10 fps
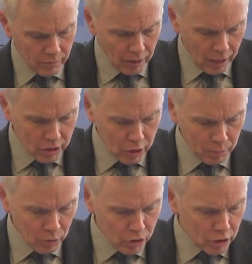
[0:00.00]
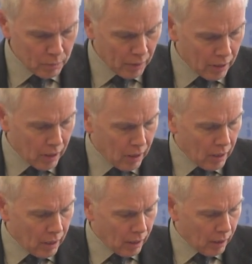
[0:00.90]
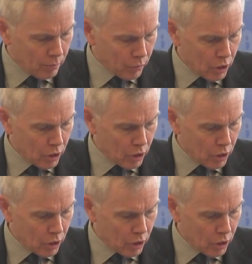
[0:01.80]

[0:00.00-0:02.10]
cast aspersions, but uh,